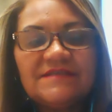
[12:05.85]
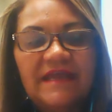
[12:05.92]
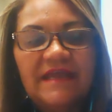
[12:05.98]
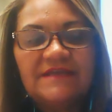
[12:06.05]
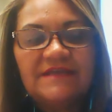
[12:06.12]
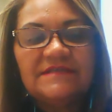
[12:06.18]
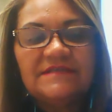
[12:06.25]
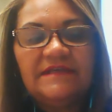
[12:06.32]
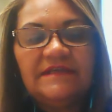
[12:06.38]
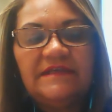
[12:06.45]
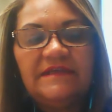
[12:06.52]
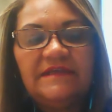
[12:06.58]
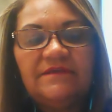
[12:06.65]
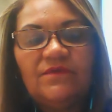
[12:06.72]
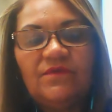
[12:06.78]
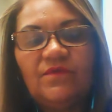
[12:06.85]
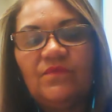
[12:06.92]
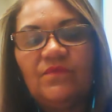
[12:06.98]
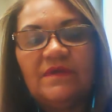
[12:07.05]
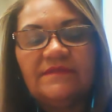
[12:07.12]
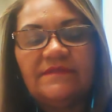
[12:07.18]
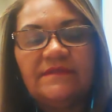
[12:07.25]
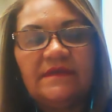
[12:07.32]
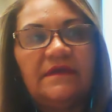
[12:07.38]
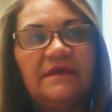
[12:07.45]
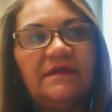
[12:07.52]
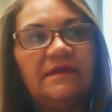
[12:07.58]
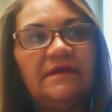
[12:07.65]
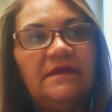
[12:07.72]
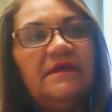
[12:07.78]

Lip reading: actually with the